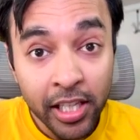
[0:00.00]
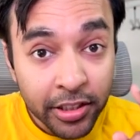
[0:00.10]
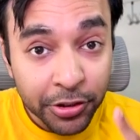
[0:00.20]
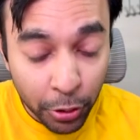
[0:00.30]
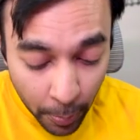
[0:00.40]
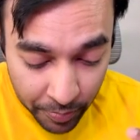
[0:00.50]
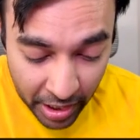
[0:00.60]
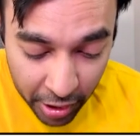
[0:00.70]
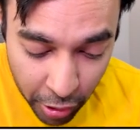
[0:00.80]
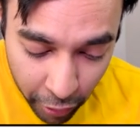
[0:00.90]
So
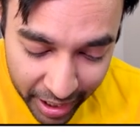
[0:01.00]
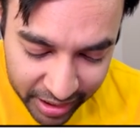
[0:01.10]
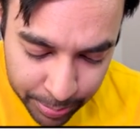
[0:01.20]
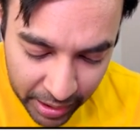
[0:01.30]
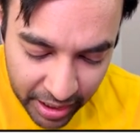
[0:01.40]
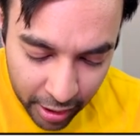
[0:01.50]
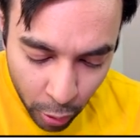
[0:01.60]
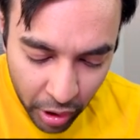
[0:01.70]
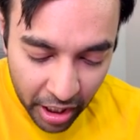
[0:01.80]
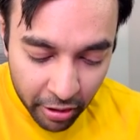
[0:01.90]
you would expect that,
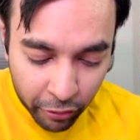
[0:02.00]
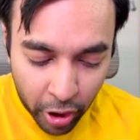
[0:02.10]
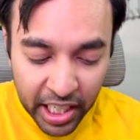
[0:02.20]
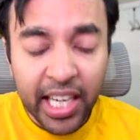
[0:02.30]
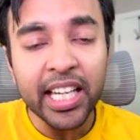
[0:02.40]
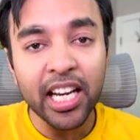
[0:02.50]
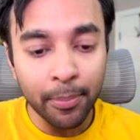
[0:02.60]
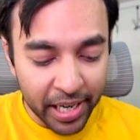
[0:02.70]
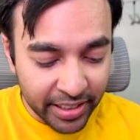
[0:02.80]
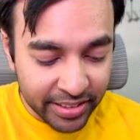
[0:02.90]
okay, for eight
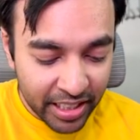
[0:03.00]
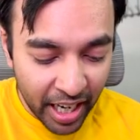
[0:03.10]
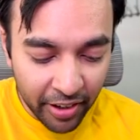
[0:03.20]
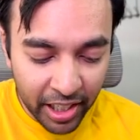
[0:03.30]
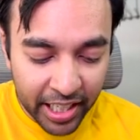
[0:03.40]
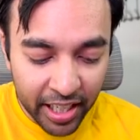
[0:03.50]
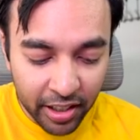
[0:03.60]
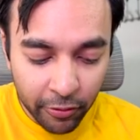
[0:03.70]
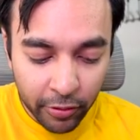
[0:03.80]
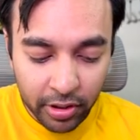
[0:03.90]
terabytes, I will get
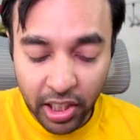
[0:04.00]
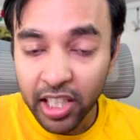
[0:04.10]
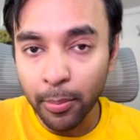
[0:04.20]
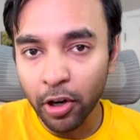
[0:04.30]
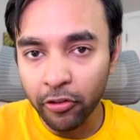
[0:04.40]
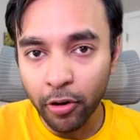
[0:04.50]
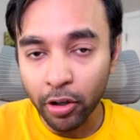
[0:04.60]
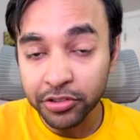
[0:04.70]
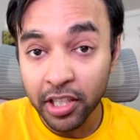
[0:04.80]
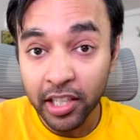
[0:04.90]
the double of
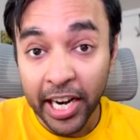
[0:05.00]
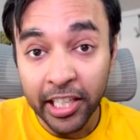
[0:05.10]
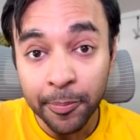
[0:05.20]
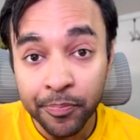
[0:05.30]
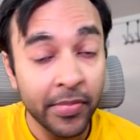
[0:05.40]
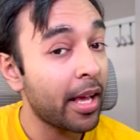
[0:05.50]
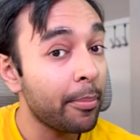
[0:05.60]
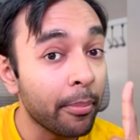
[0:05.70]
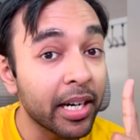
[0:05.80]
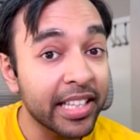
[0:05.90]
cost, right?
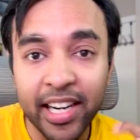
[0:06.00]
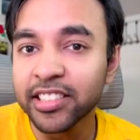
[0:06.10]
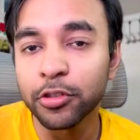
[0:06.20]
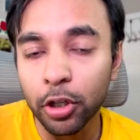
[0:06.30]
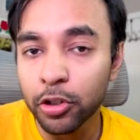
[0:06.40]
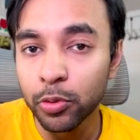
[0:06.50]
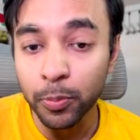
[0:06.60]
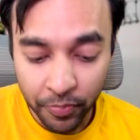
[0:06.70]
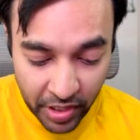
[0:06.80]
But that is not true.